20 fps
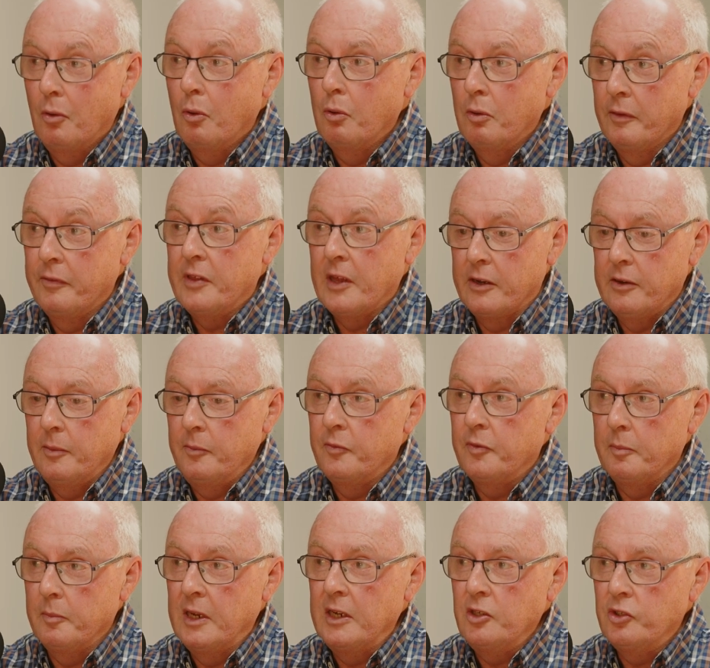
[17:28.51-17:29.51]
all of that
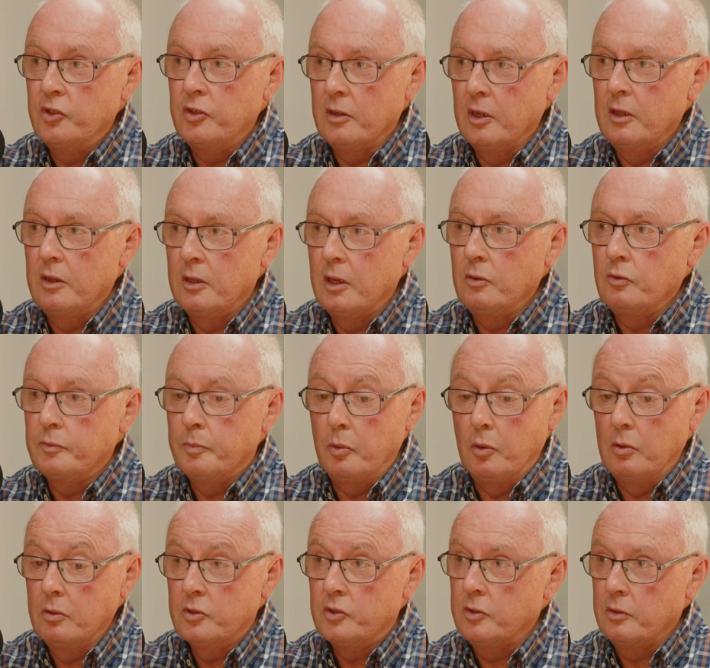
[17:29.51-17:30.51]
information in those
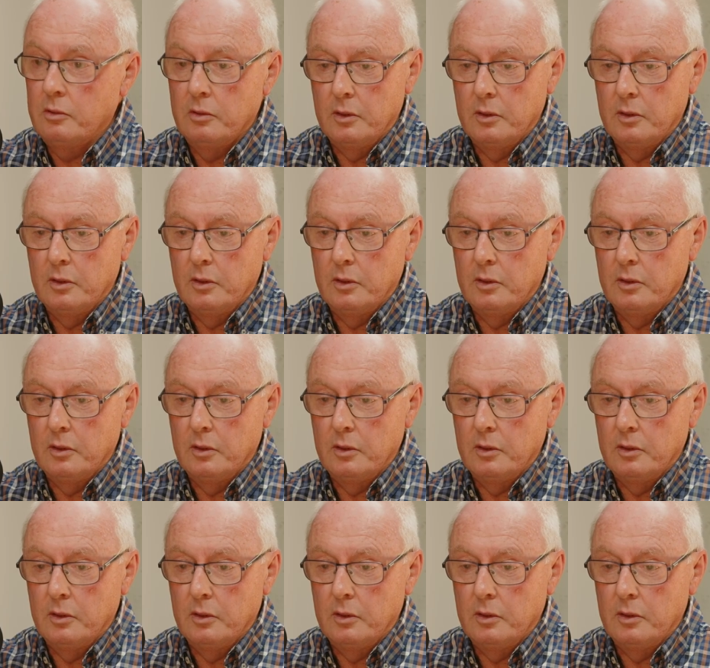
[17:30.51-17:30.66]
books,